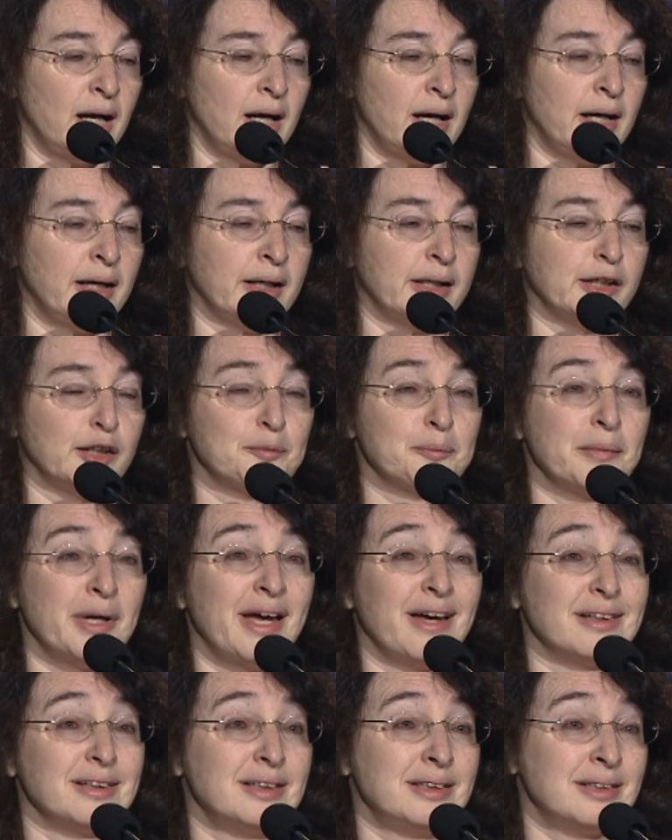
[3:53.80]
Um,
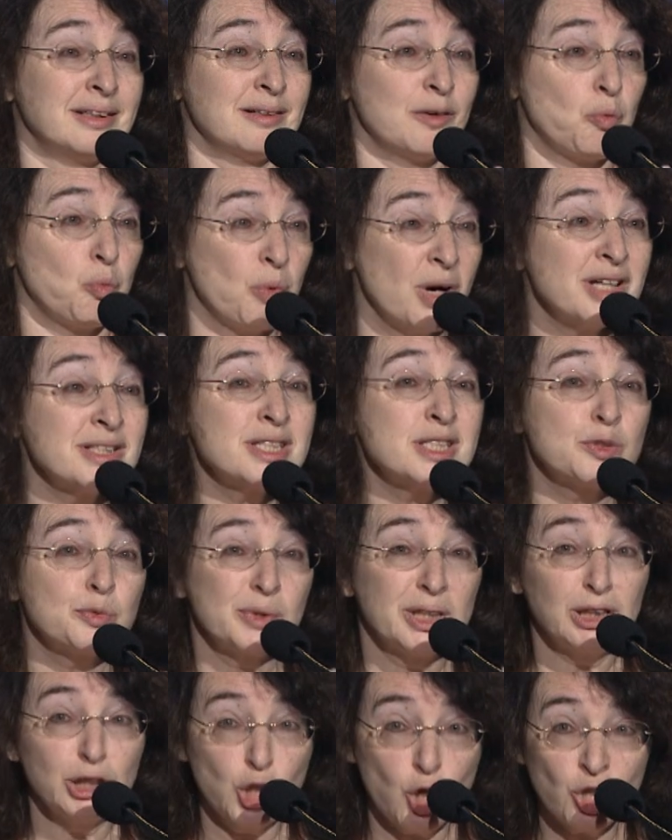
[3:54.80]
and once we
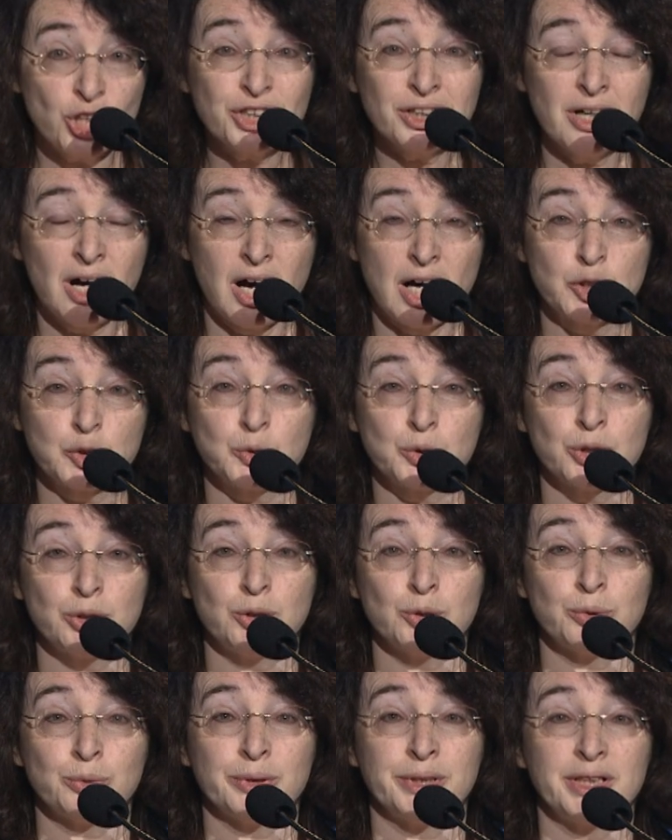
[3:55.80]
learn how to
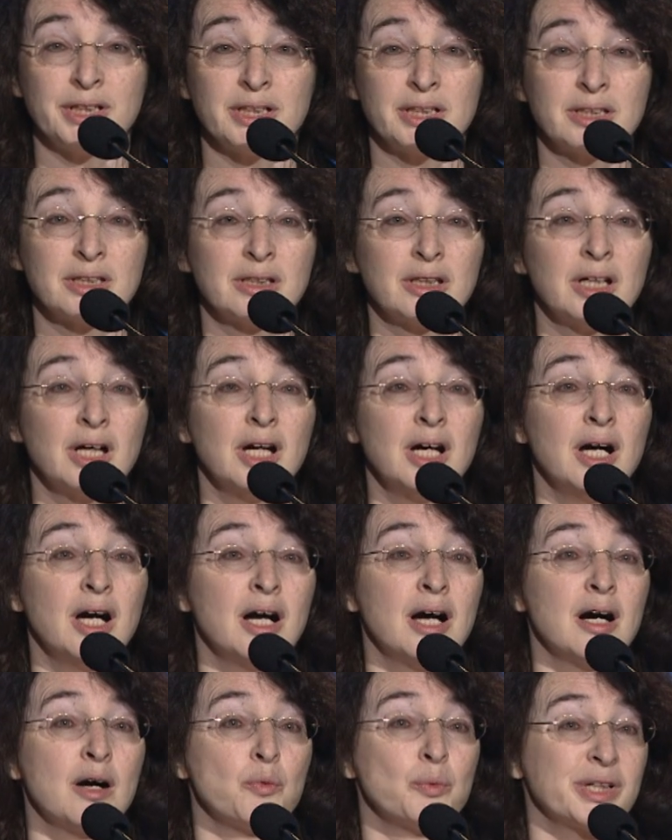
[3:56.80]
do it,
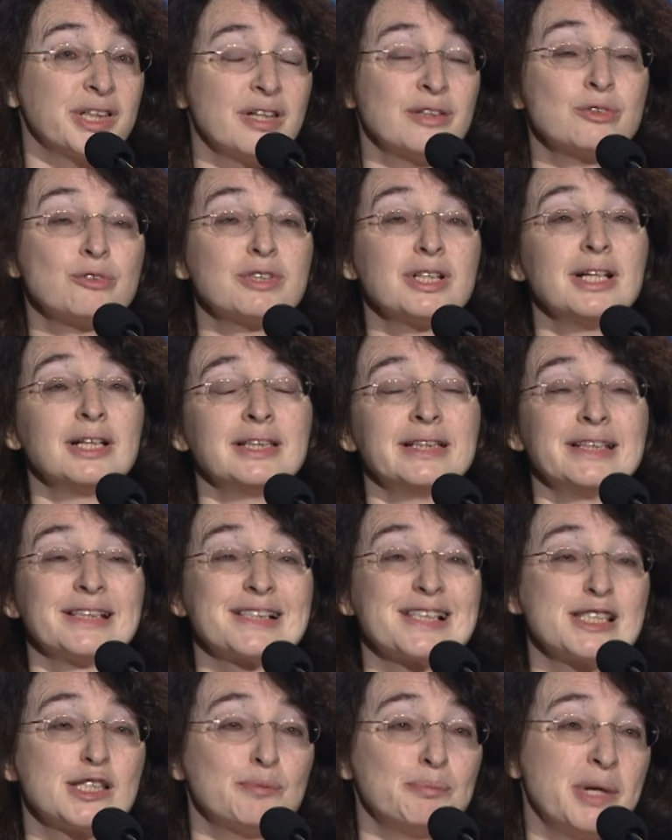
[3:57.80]
we can really
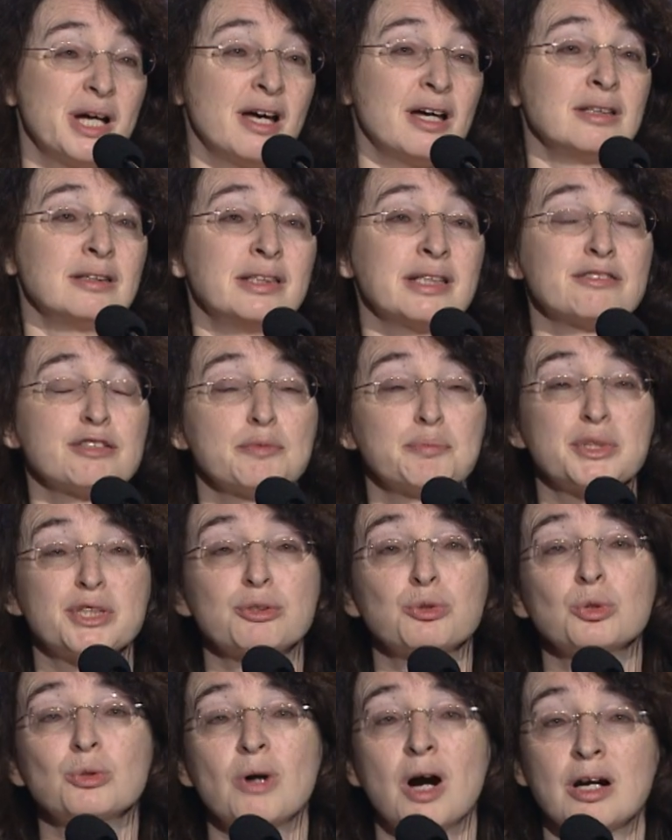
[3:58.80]
expand the
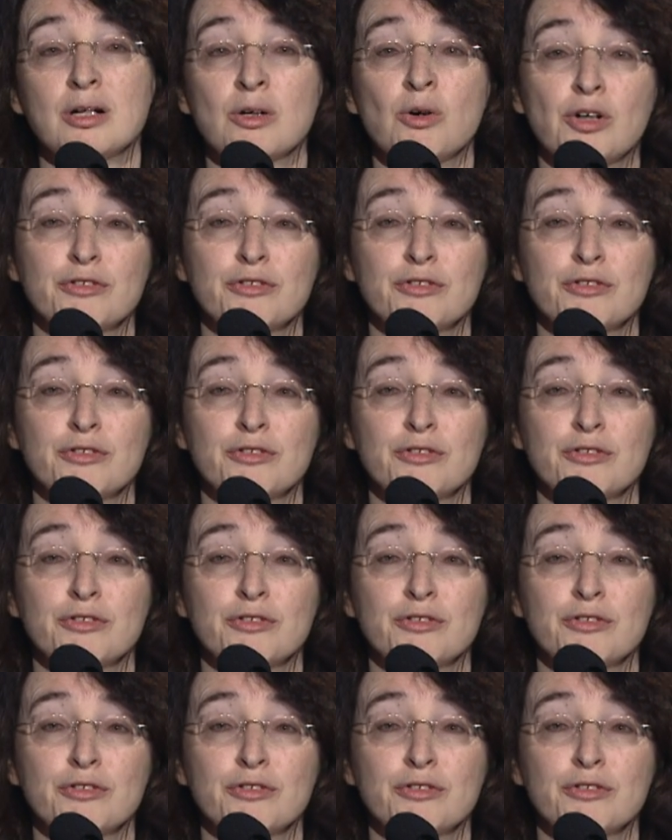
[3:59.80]
repertoire of